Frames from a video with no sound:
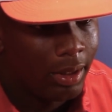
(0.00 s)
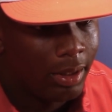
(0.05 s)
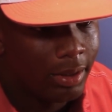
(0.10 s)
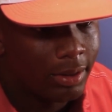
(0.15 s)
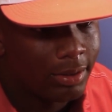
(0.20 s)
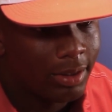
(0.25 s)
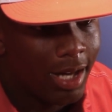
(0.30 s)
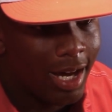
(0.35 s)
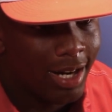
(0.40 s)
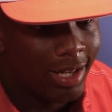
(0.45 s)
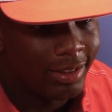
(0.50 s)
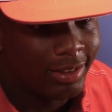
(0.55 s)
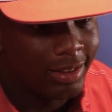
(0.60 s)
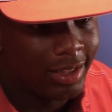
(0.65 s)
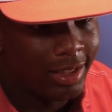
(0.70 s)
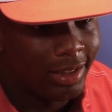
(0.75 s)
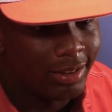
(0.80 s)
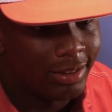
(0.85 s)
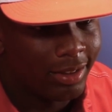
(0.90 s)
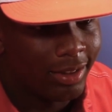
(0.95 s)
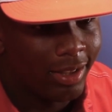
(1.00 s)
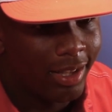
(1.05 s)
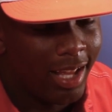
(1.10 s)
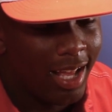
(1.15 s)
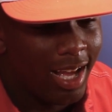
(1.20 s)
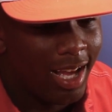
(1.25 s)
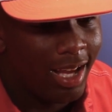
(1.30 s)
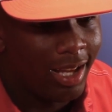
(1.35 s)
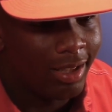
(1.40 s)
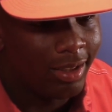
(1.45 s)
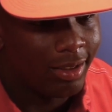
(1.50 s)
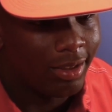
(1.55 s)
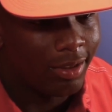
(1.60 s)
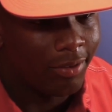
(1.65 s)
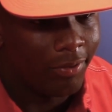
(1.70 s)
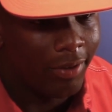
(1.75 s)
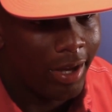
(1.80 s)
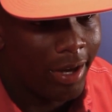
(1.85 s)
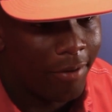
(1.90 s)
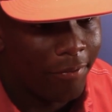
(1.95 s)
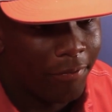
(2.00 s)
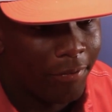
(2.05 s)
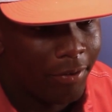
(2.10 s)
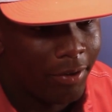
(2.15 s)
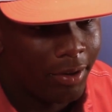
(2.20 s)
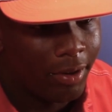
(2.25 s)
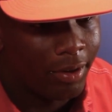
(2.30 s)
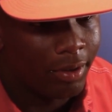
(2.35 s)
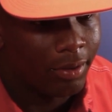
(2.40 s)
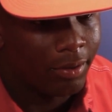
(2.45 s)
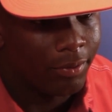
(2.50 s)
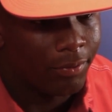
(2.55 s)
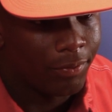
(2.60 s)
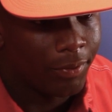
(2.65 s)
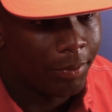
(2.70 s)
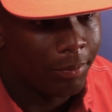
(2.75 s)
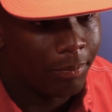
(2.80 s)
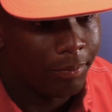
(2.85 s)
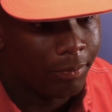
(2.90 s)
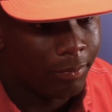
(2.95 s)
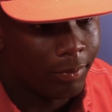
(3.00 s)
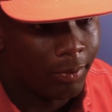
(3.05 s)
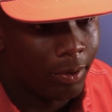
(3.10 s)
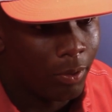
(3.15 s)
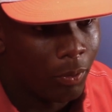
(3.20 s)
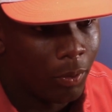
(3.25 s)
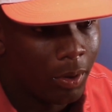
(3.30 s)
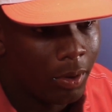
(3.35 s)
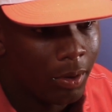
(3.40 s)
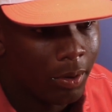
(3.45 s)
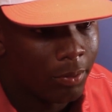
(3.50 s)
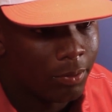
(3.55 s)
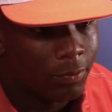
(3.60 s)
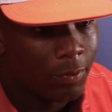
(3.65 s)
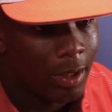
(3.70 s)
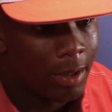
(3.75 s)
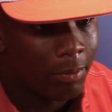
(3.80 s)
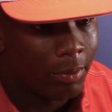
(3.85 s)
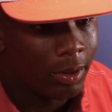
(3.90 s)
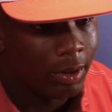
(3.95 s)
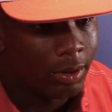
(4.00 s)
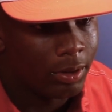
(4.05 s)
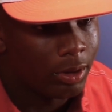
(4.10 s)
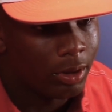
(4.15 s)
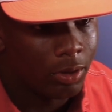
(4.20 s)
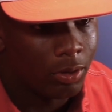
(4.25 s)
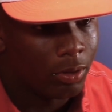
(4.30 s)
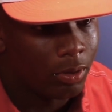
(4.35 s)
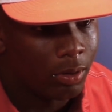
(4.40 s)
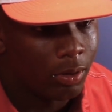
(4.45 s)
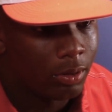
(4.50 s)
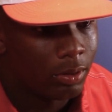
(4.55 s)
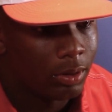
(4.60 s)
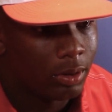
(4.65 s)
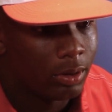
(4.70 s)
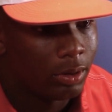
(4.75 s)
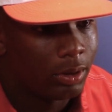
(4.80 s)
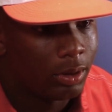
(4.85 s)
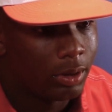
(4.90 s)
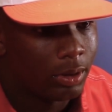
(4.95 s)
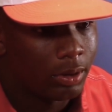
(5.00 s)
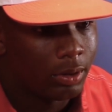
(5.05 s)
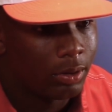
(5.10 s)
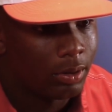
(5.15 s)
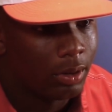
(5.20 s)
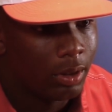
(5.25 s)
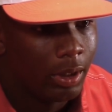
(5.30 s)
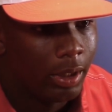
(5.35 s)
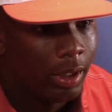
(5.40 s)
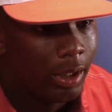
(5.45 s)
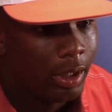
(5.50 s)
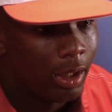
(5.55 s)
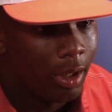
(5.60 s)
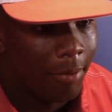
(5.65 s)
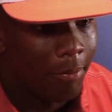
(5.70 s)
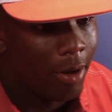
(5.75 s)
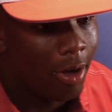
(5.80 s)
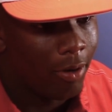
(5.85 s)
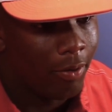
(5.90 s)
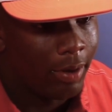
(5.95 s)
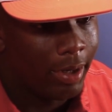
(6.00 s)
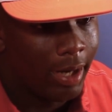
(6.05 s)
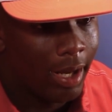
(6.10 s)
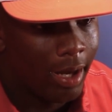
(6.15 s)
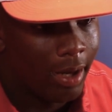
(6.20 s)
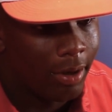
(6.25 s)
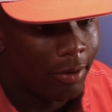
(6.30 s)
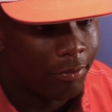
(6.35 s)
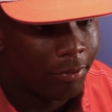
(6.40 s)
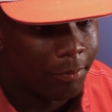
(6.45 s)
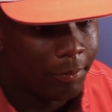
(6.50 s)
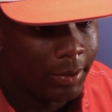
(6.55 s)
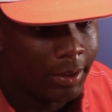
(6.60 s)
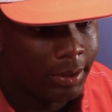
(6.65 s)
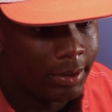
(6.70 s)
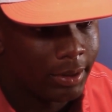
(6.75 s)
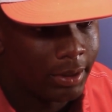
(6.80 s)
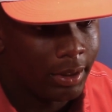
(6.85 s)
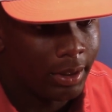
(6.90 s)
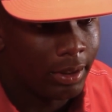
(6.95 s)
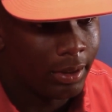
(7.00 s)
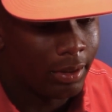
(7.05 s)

this kind of takes a lot of effort from the Williams family in general to just come all the way down here from D.C.